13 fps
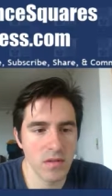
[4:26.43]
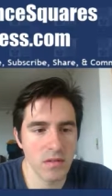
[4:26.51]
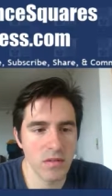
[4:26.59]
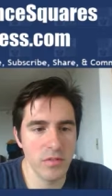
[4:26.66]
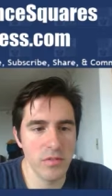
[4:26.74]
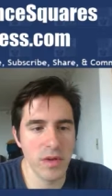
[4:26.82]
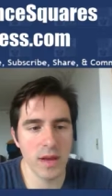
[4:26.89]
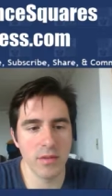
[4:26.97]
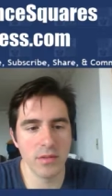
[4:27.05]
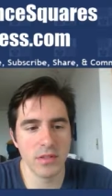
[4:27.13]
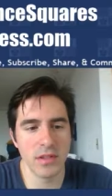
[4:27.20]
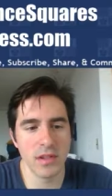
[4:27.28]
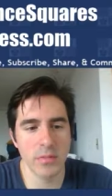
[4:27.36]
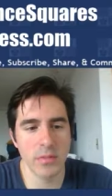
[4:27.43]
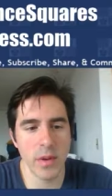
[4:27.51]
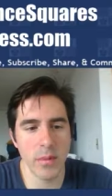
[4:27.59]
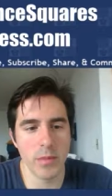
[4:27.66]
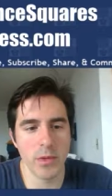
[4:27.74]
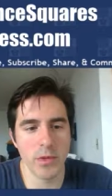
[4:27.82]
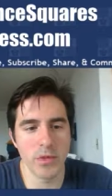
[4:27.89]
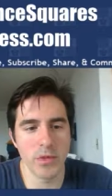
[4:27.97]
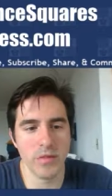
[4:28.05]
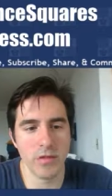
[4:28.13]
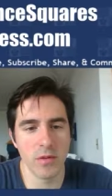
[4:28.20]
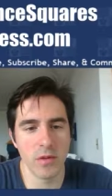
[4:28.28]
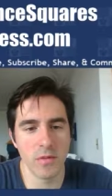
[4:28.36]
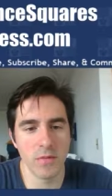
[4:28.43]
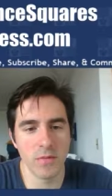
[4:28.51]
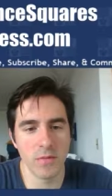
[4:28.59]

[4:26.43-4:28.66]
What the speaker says: It's too bad I was thinking about bishop g4.